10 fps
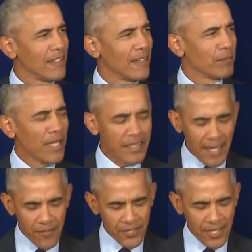Please
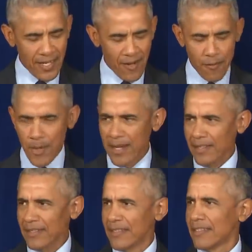have a seat, everybody.
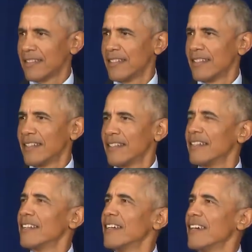
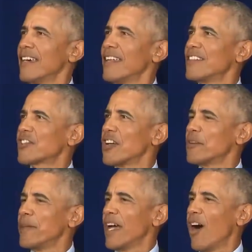It is good to
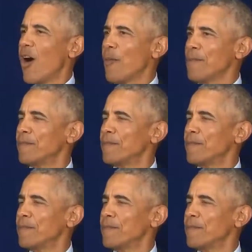be home.